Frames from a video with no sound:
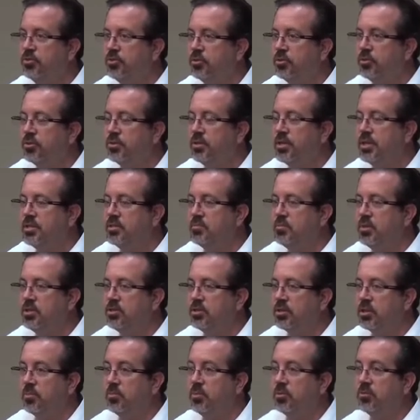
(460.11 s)
certain things mean
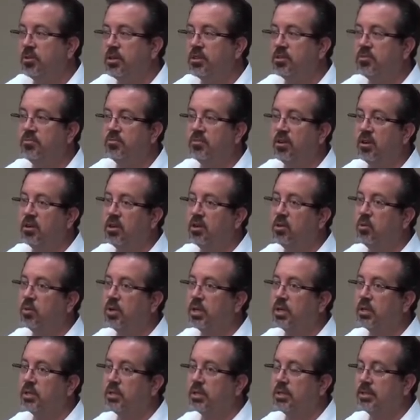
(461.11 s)
you're going to progress very
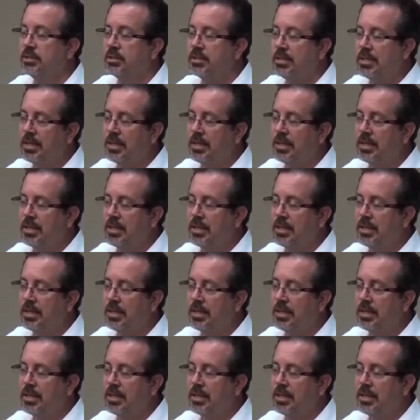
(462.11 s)
quickly.